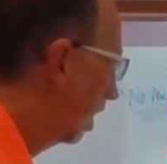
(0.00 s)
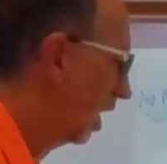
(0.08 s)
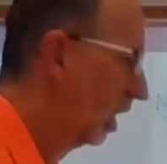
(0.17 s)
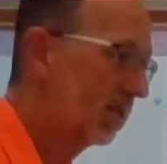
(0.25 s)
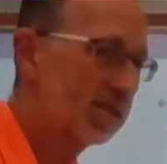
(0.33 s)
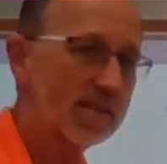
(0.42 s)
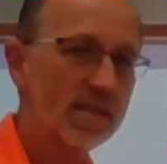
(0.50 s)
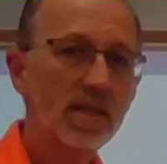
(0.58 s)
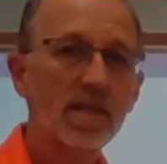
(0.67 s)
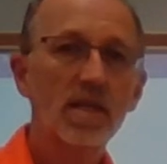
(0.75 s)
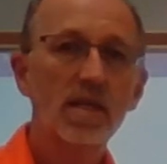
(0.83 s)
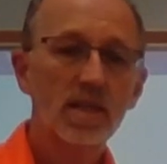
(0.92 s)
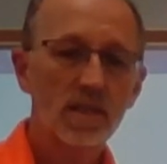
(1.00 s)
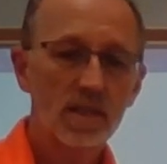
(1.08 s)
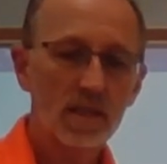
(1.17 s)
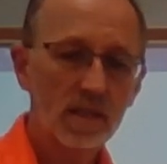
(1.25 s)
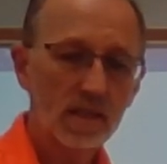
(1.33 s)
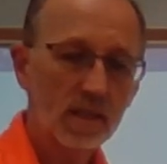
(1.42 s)
its
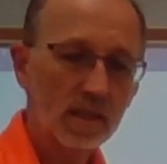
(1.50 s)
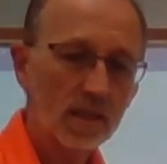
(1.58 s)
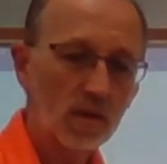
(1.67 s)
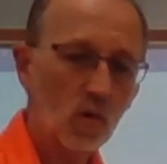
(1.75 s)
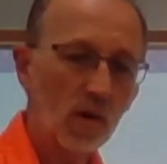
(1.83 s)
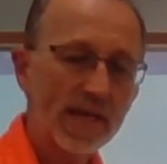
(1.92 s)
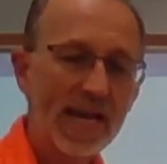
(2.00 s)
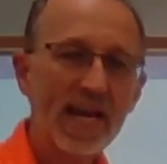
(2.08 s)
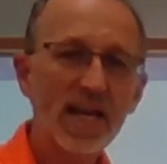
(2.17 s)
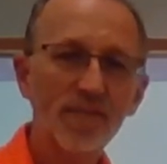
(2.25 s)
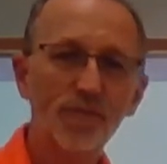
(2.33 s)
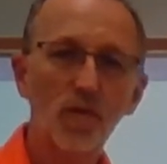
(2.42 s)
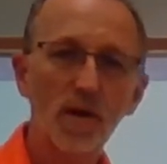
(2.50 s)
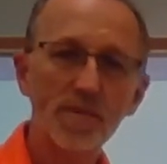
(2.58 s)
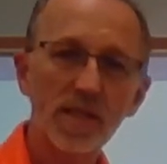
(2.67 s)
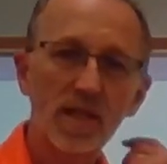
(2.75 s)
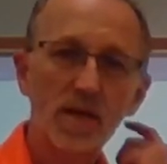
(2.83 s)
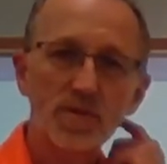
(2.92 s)
organic
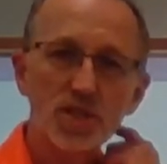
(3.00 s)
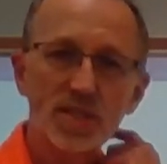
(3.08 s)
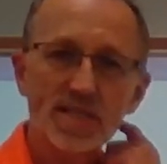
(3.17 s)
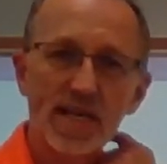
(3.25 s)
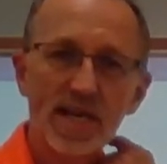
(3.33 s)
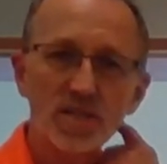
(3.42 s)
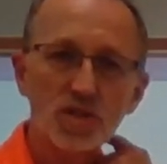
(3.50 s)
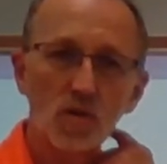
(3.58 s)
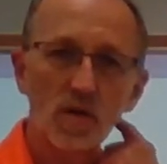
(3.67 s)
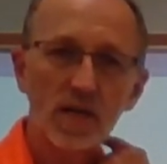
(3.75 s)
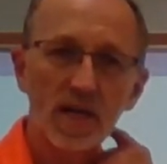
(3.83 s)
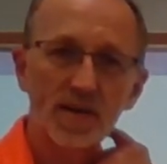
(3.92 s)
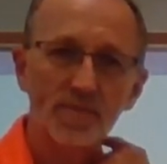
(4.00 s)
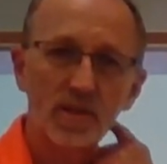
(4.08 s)
formula, which is again a shortcut of a